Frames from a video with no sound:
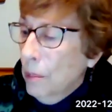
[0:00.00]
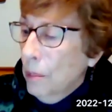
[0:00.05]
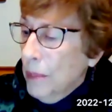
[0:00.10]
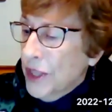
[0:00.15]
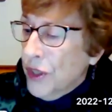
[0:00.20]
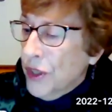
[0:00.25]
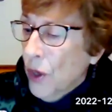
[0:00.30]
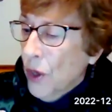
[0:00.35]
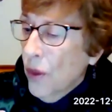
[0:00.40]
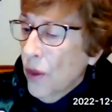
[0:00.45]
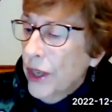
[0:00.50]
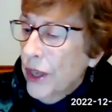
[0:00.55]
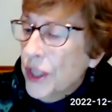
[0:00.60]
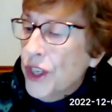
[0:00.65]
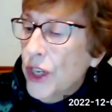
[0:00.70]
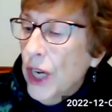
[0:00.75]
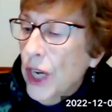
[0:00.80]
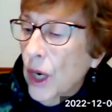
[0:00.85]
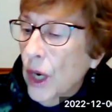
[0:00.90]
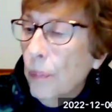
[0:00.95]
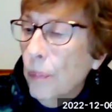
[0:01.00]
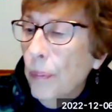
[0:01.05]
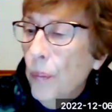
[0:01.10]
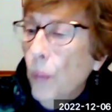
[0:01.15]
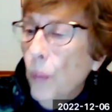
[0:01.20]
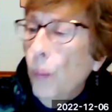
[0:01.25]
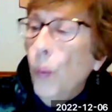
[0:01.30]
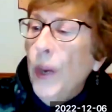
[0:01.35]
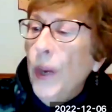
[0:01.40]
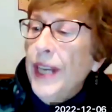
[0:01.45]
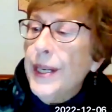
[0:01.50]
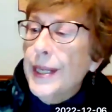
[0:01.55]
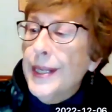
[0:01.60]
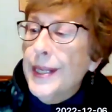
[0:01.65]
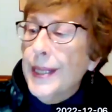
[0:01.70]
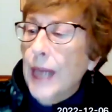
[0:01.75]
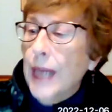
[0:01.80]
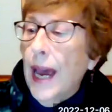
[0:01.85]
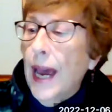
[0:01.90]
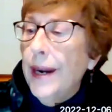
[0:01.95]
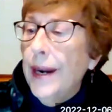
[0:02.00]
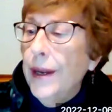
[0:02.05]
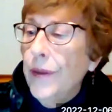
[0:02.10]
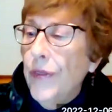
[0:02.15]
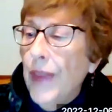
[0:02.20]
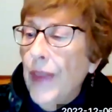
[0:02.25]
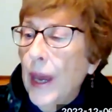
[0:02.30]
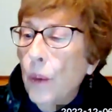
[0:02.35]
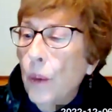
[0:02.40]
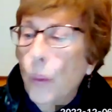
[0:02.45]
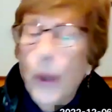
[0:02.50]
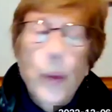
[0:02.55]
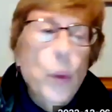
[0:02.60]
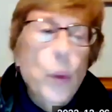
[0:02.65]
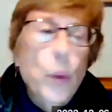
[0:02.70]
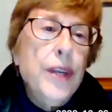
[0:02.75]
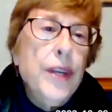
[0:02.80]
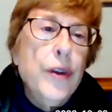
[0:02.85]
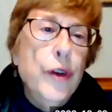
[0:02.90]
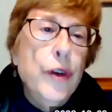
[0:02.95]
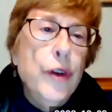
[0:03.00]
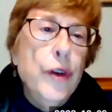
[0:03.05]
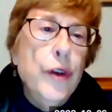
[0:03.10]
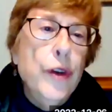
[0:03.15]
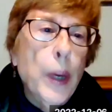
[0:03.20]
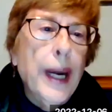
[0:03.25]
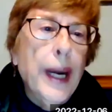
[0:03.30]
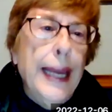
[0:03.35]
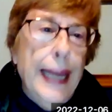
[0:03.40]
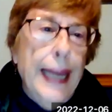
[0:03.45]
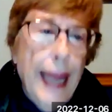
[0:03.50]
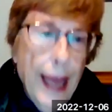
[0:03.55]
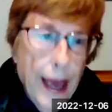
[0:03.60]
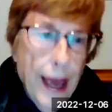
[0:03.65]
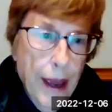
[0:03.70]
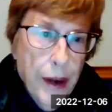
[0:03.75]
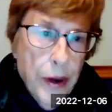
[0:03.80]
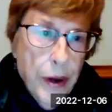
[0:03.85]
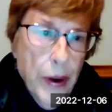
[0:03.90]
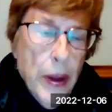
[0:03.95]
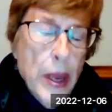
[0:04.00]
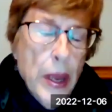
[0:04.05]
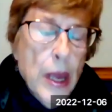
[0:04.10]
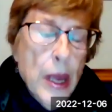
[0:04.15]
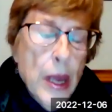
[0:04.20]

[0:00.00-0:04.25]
So this year we decided that we would do it again.